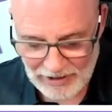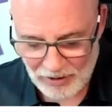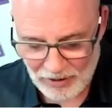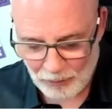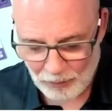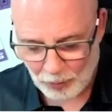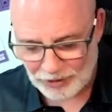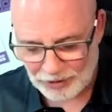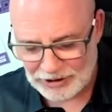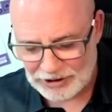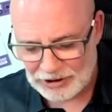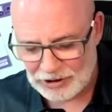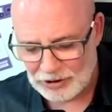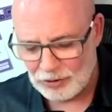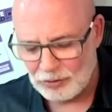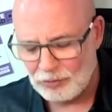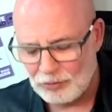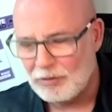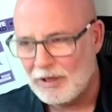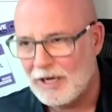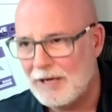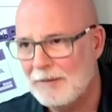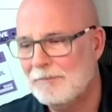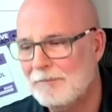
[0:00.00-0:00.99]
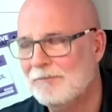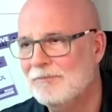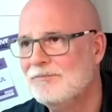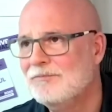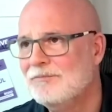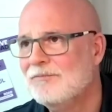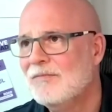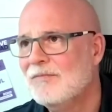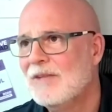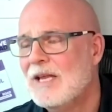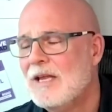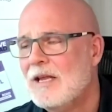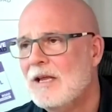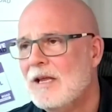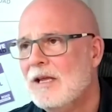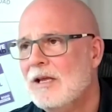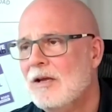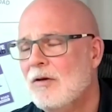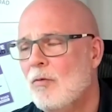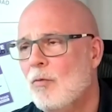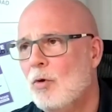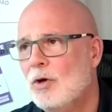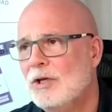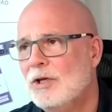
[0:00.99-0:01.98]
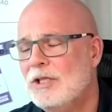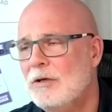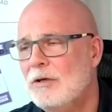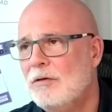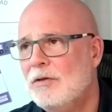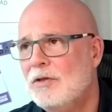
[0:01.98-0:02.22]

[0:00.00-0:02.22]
What do you